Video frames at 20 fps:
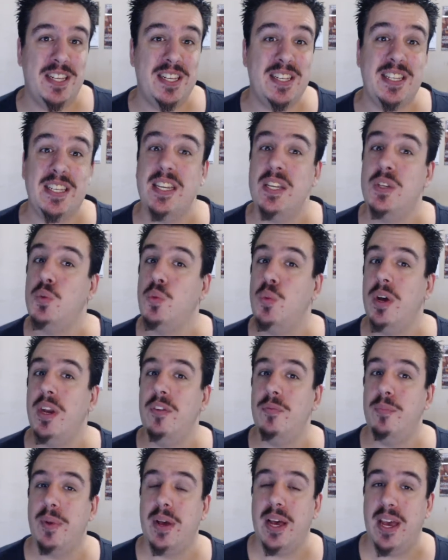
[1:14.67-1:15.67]
This is
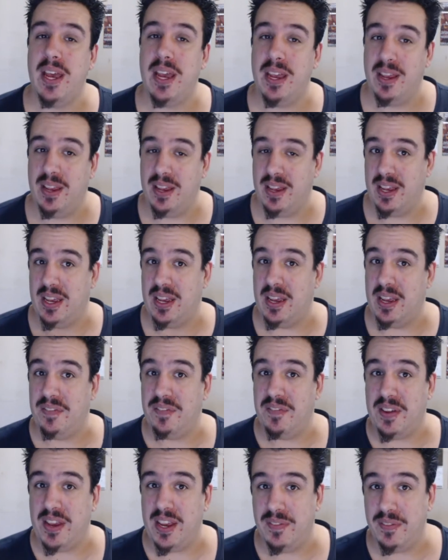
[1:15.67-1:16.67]
one of my
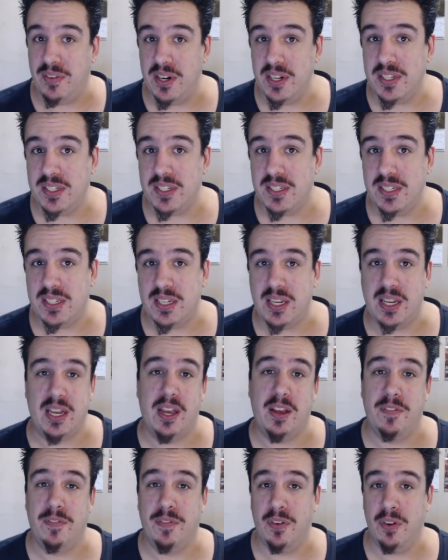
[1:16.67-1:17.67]
favorites
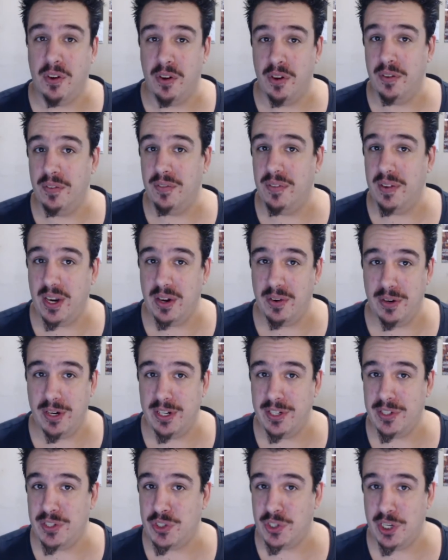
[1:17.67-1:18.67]
for
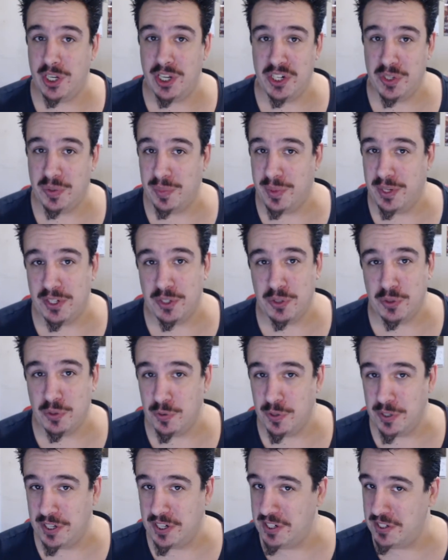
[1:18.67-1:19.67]
very sentimental
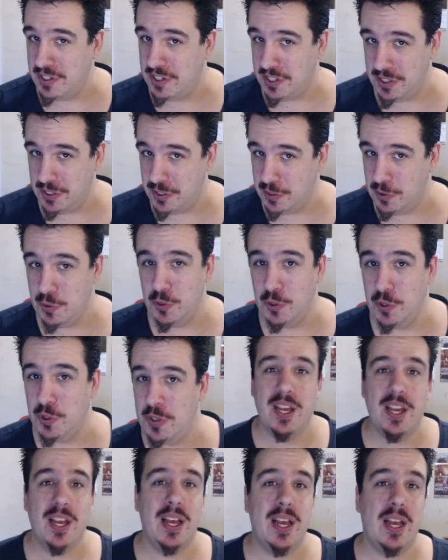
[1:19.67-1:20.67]
reasons.